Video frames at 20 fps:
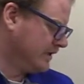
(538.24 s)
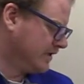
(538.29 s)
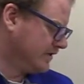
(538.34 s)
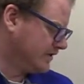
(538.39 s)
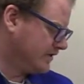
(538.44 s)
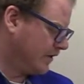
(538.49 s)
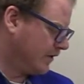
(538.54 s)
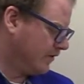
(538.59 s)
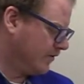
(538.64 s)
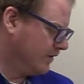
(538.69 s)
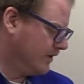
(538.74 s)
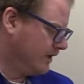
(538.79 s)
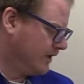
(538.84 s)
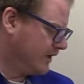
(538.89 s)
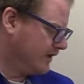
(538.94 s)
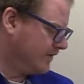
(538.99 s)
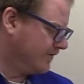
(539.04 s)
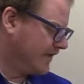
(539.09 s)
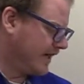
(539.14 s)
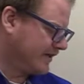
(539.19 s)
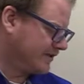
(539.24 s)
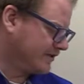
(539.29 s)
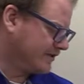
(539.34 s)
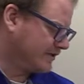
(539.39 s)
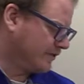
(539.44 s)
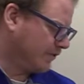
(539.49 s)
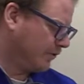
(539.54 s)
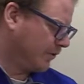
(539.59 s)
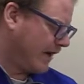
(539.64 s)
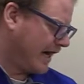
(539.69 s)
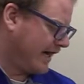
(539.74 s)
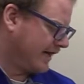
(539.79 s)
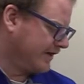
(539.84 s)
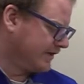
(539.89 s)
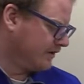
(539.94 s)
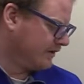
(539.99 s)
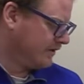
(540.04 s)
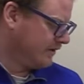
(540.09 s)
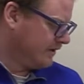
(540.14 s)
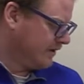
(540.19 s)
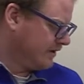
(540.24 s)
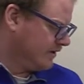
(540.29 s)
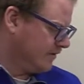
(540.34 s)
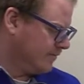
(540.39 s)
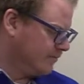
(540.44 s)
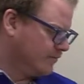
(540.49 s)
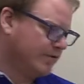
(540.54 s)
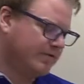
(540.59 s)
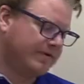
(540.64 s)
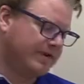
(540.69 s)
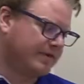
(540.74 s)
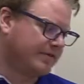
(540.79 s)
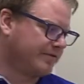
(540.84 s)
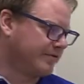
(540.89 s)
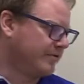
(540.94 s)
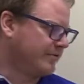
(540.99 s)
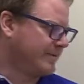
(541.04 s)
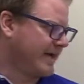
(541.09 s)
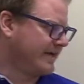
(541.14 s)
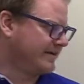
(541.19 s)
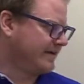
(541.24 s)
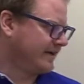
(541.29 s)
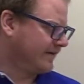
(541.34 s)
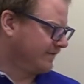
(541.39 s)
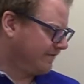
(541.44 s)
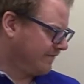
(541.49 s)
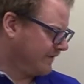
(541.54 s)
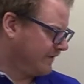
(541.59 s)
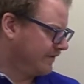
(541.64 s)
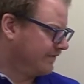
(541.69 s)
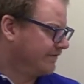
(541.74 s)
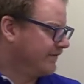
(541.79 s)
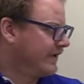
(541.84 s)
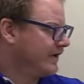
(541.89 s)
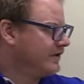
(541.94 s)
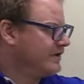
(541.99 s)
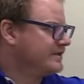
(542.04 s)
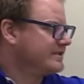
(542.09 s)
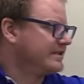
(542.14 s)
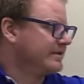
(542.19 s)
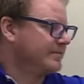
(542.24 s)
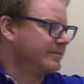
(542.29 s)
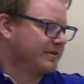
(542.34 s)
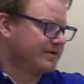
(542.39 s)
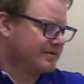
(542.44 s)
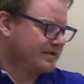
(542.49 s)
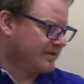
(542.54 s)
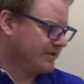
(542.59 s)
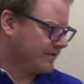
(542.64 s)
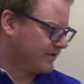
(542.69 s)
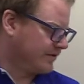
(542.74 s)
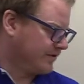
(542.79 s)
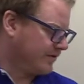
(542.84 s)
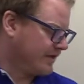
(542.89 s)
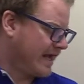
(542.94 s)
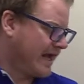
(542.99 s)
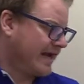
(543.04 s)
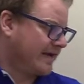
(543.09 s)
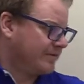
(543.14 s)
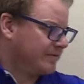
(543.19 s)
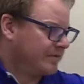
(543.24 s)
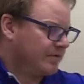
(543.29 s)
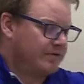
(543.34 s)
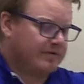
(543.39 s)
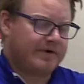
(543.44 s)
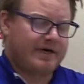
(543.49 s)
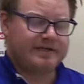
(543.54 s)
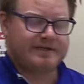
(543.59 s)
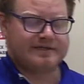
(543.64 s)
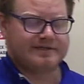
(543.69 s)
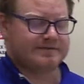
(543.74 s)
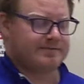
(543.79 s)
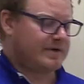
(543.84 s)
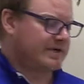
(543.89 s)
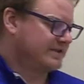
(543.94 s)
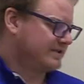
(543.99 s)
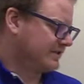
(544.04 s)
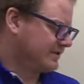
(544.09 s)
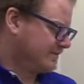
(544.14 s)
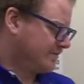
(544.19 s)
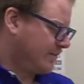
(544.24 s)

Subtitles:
So you've got just a wire moving through a magnetic field, very similar to the third hand rule, right? That's why it's just